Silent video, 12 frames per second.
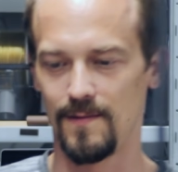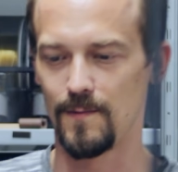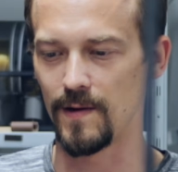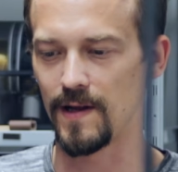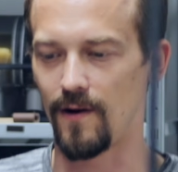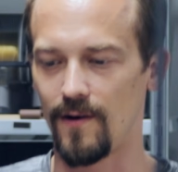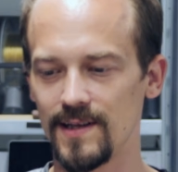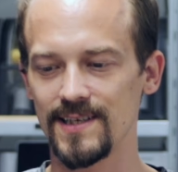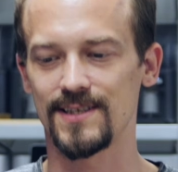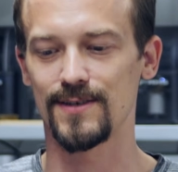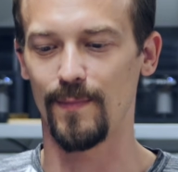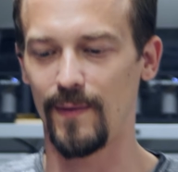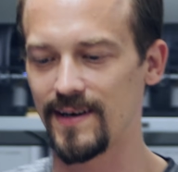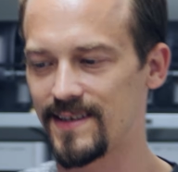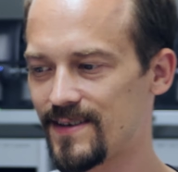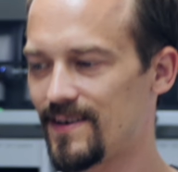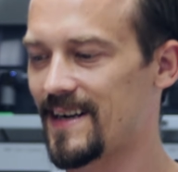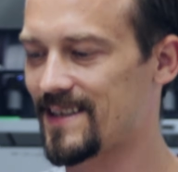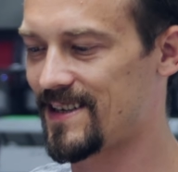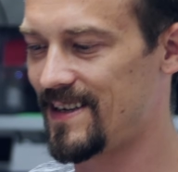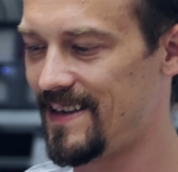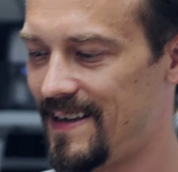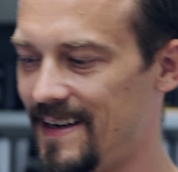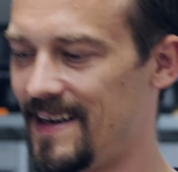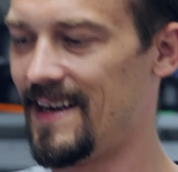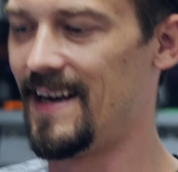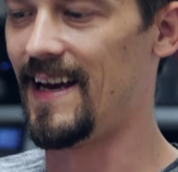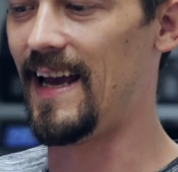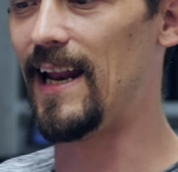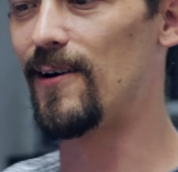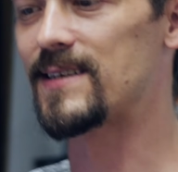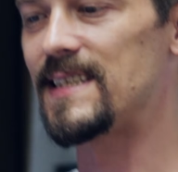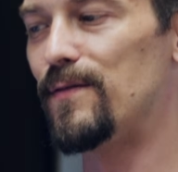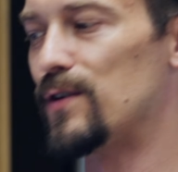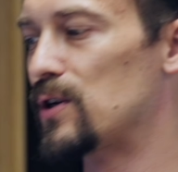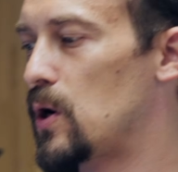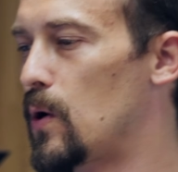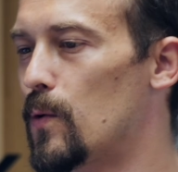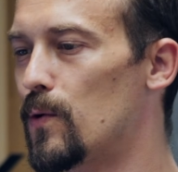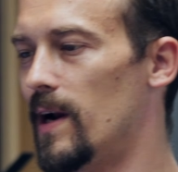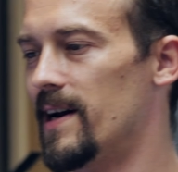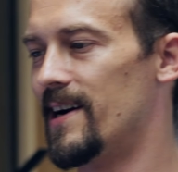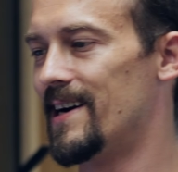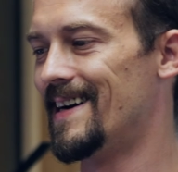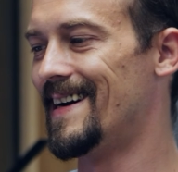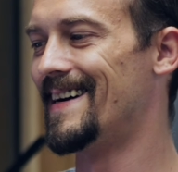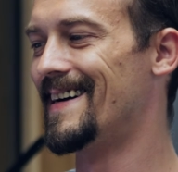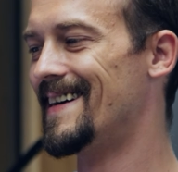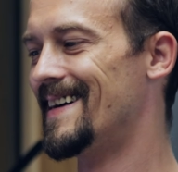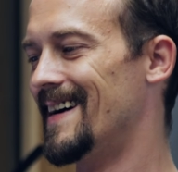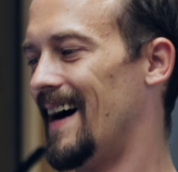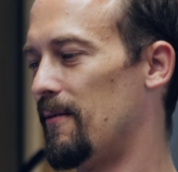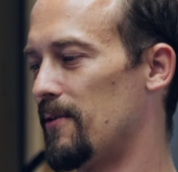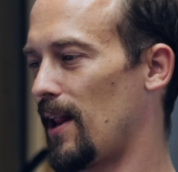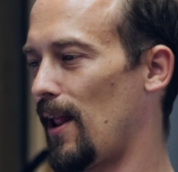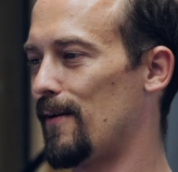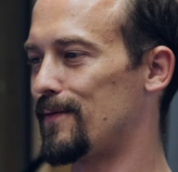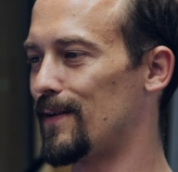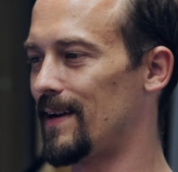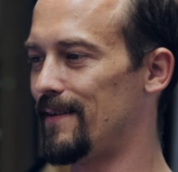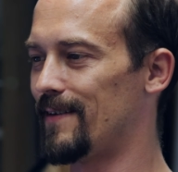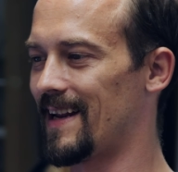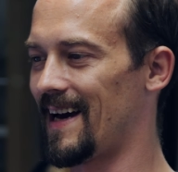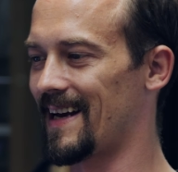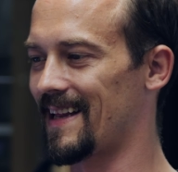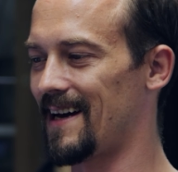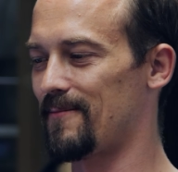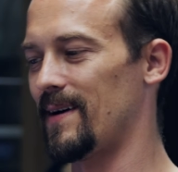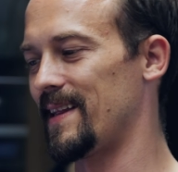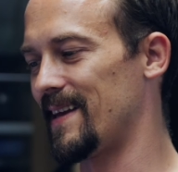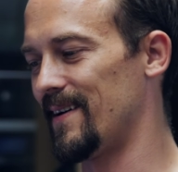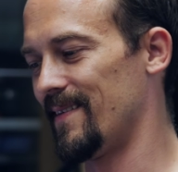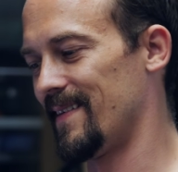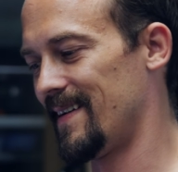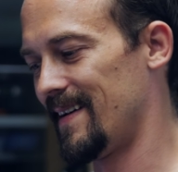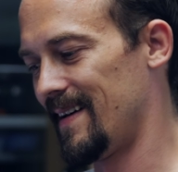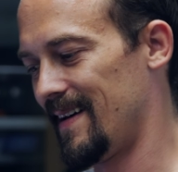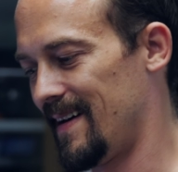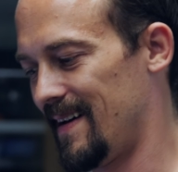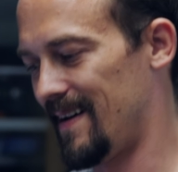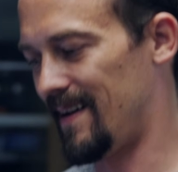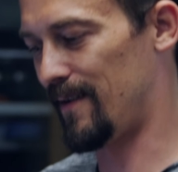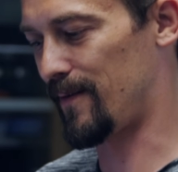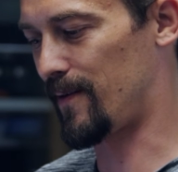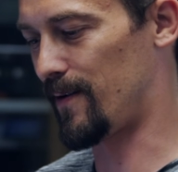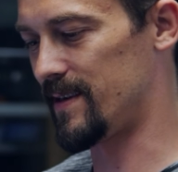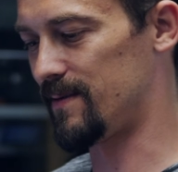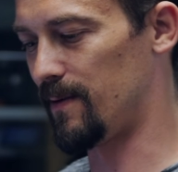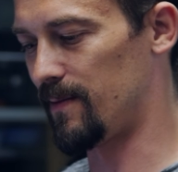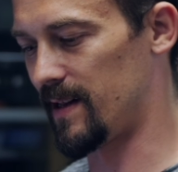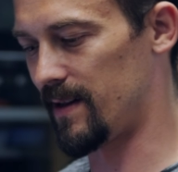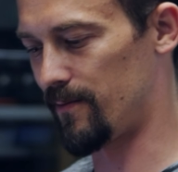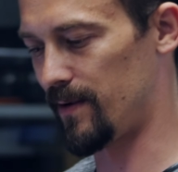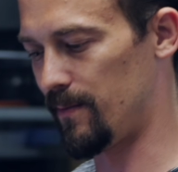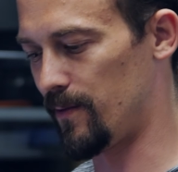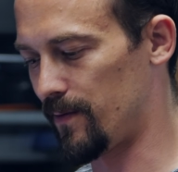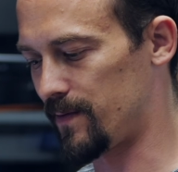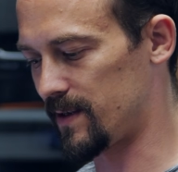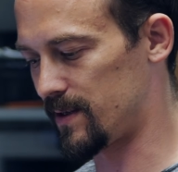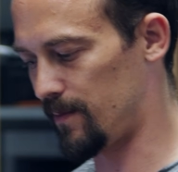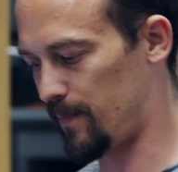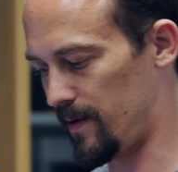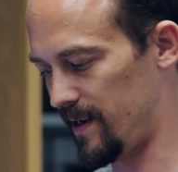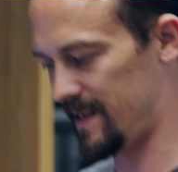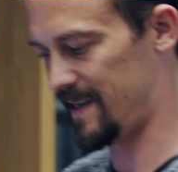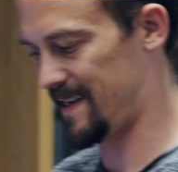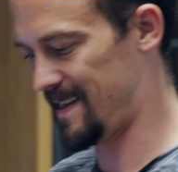with all the support structure, it looks even cooler. I would love to leave it like that, but no. Of course, we will remove the support.